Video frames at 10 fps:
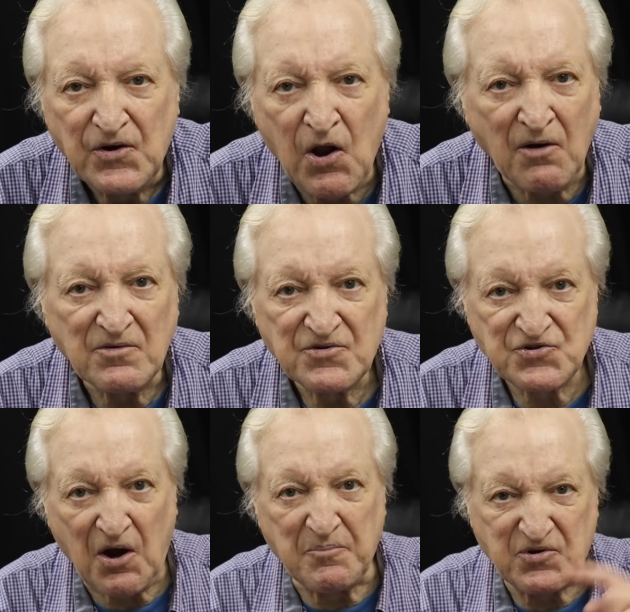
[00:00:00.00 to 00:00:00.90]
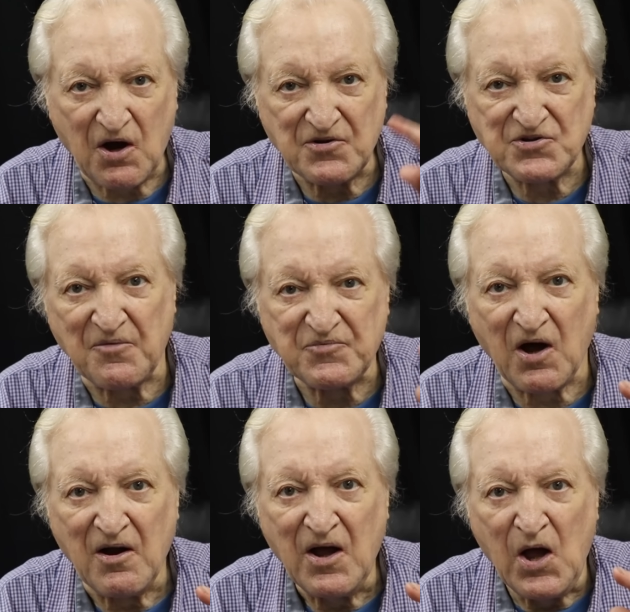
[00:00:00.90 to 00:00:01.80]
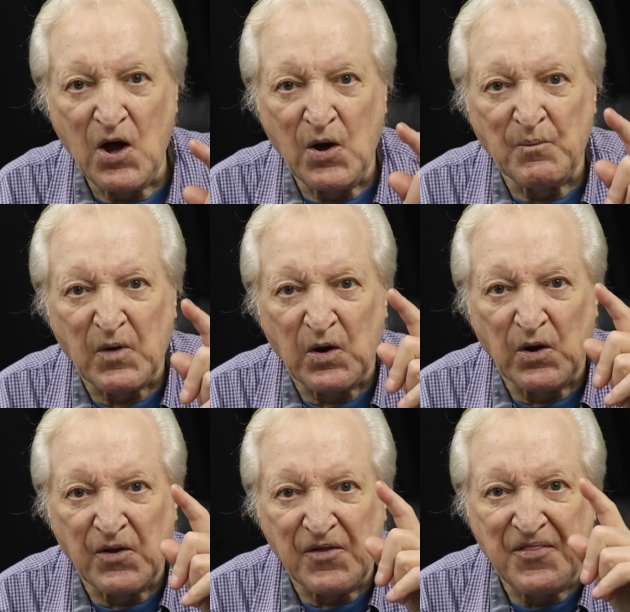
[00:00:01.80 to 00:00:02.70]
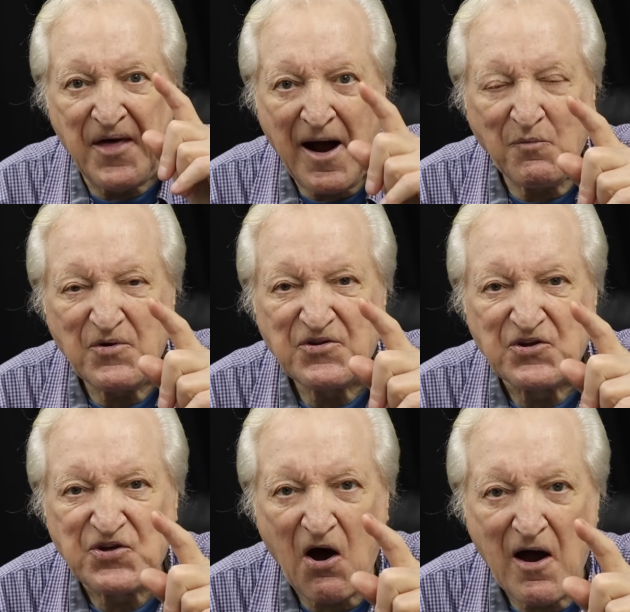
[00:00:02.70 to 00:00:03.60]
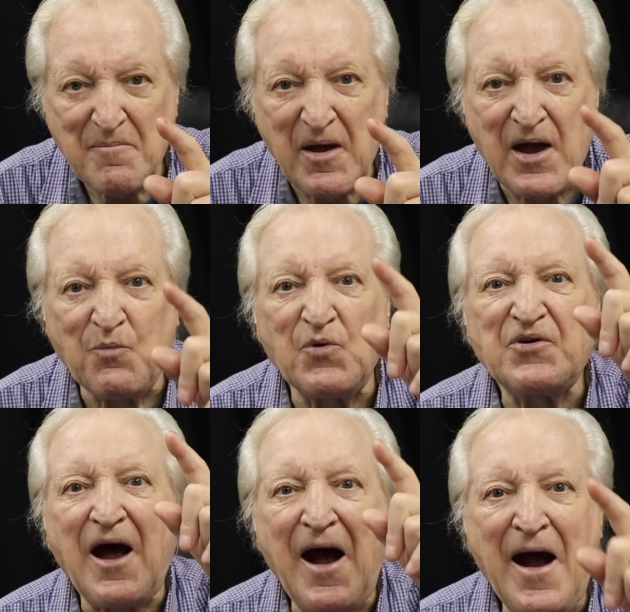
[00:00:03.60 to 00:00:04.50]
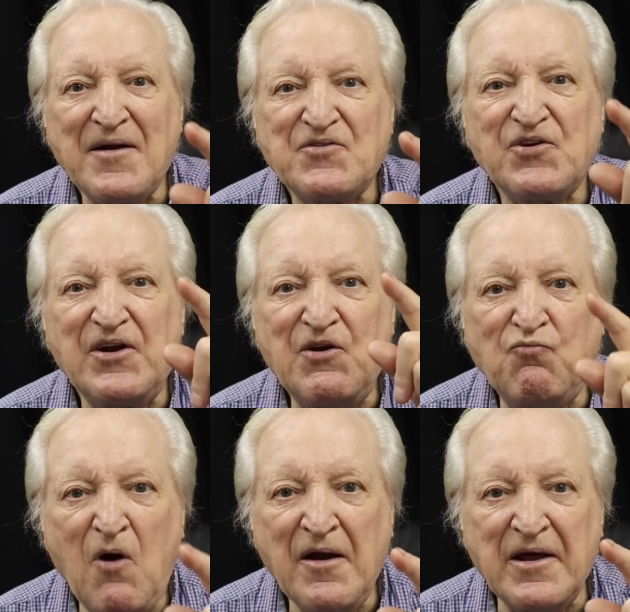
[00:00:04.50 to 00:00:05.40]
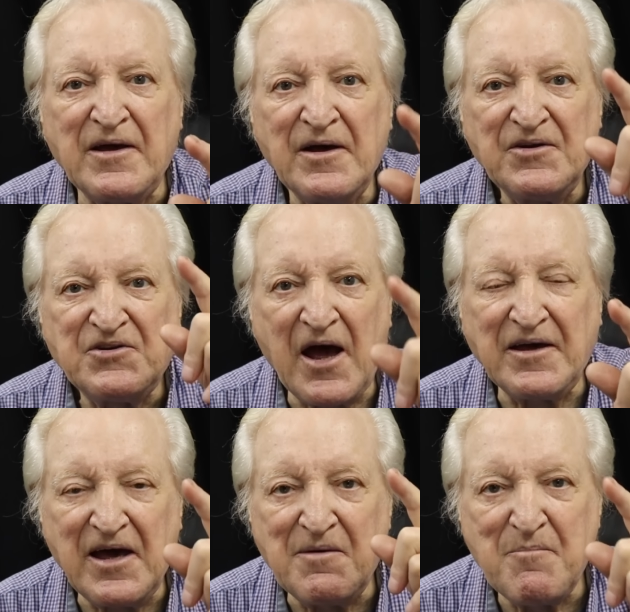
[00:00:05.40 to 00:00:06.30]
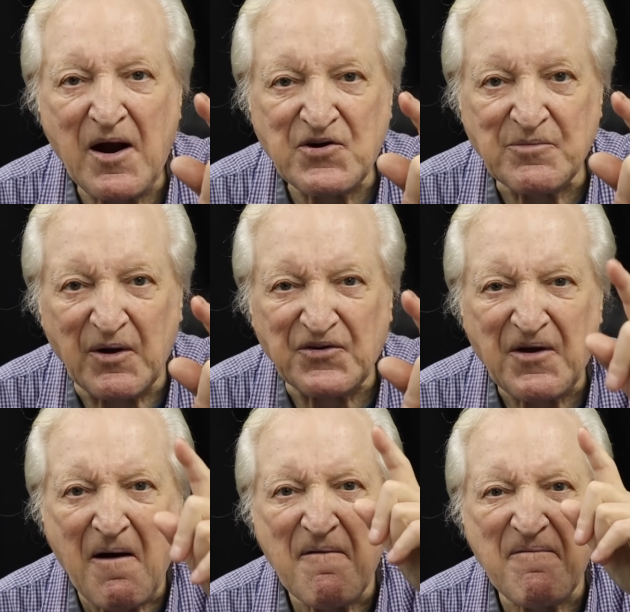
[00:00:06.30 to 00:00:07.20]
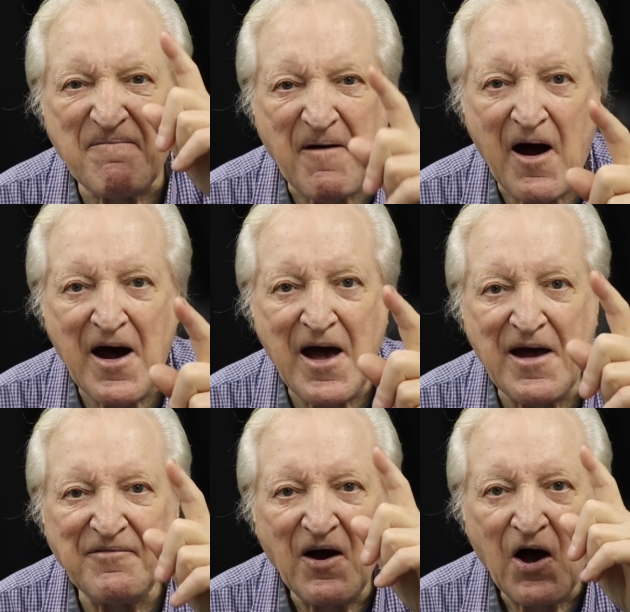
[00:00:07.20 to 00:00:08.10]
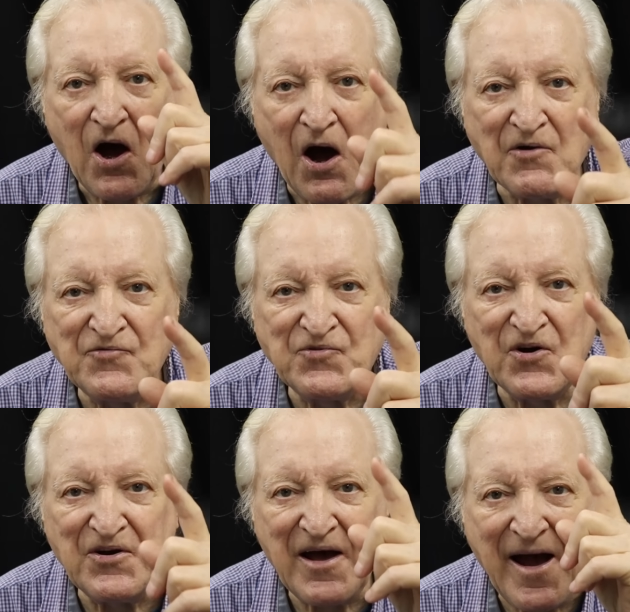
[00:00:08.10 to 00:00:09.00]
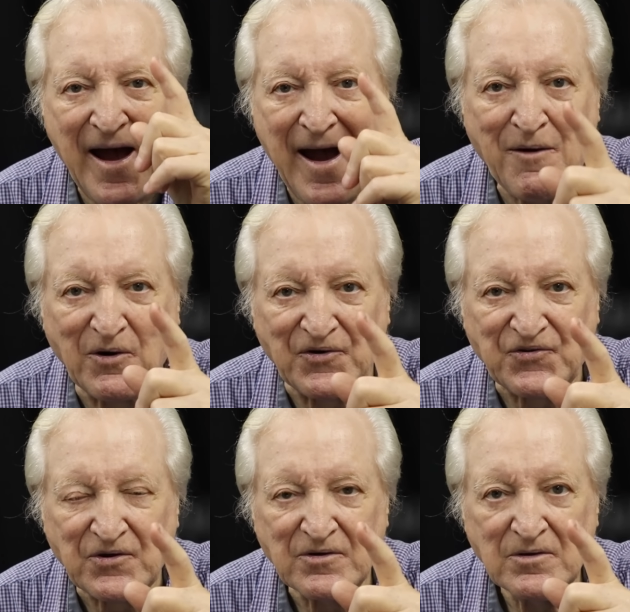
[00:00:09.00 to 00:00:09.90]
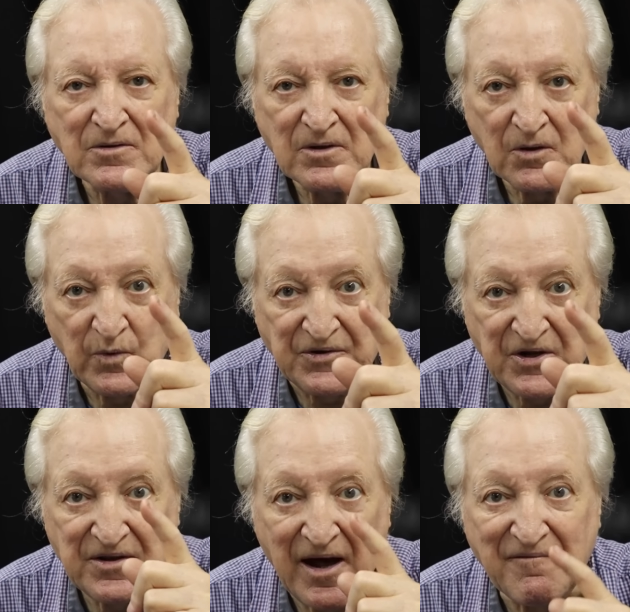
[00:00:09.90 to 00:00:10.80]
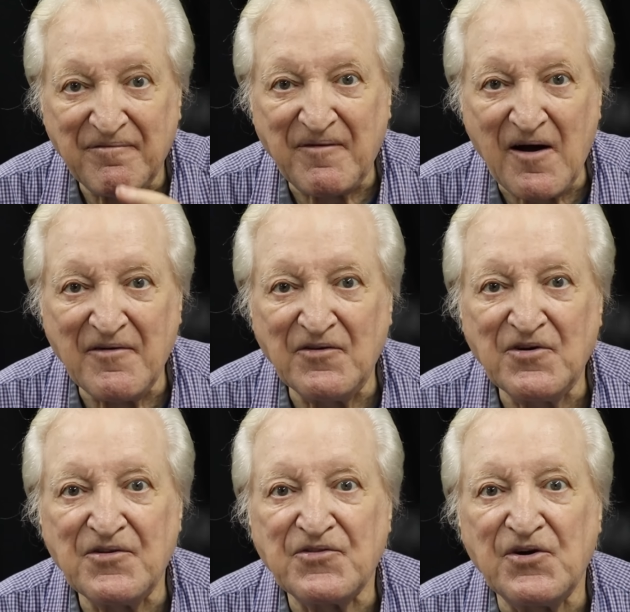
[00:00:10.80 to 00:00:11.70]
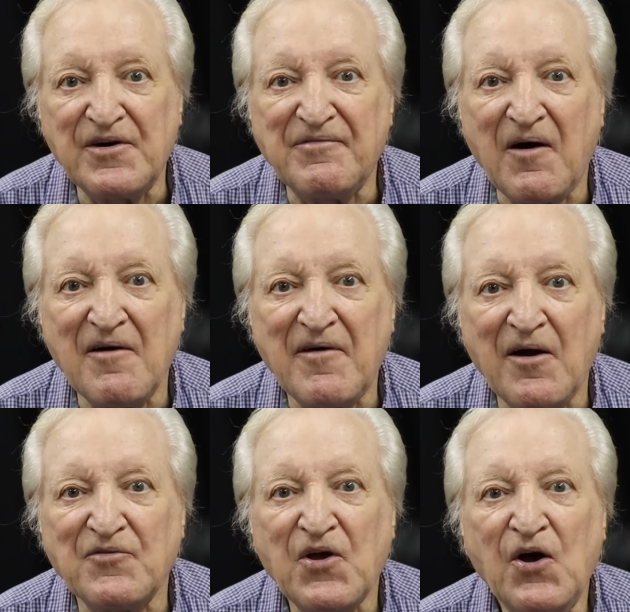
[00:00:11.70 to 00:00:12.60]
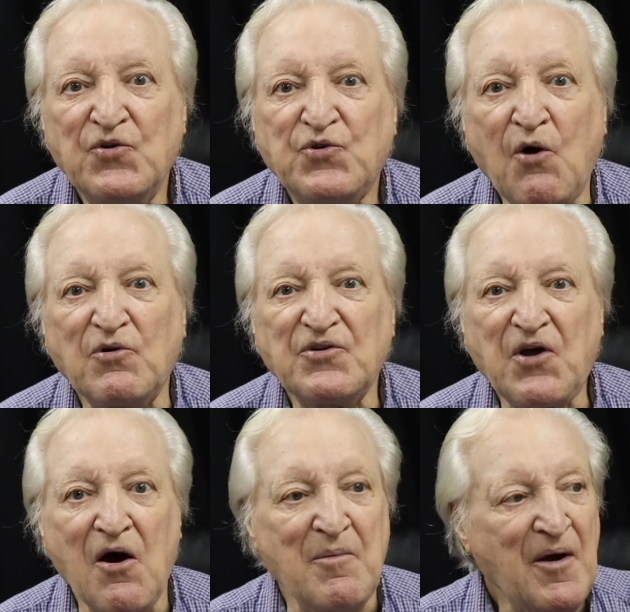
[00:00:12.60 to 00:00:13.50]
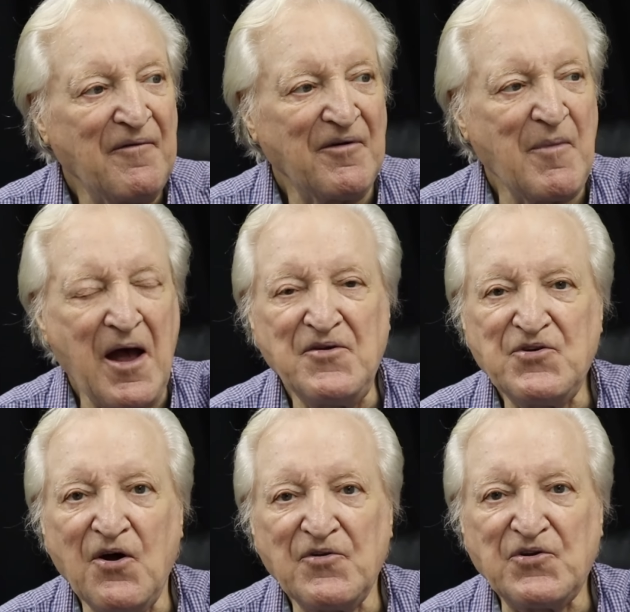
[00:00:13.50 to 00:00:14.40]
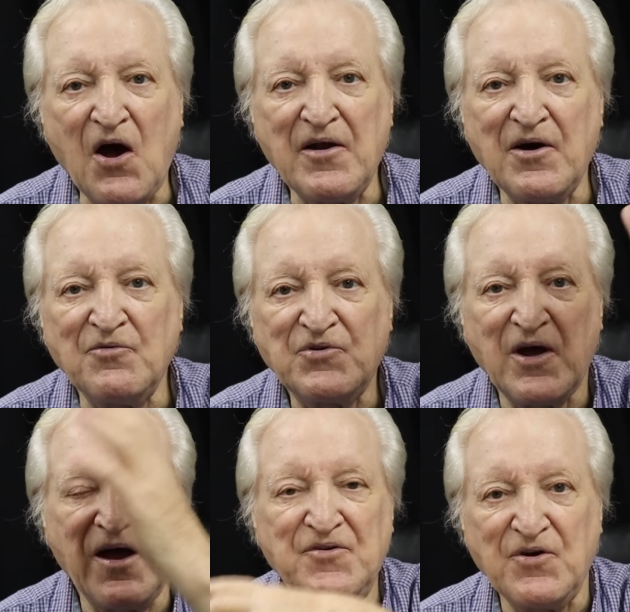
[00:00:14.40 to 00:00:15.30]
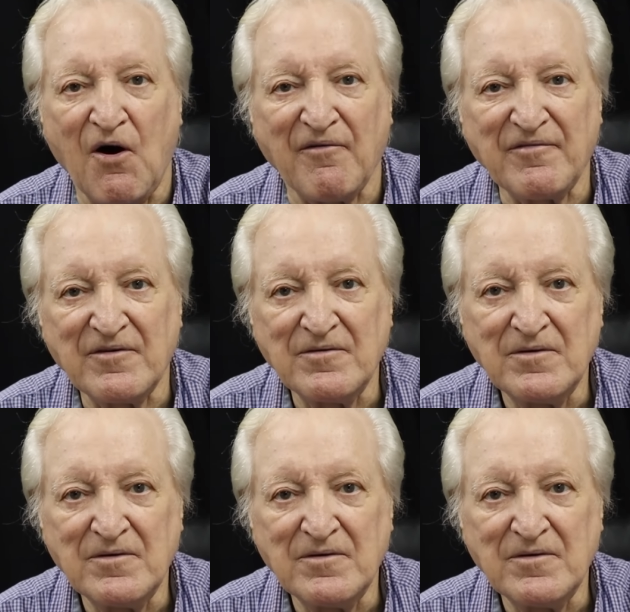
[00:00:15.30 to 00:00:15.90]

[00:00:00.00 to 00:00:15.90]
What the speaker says: Not stop, stop, stop, stop. That was the time it was actually running, taking measurements. 500 hours. We did that in 535 hours total time, from engine on the dyno to engine off.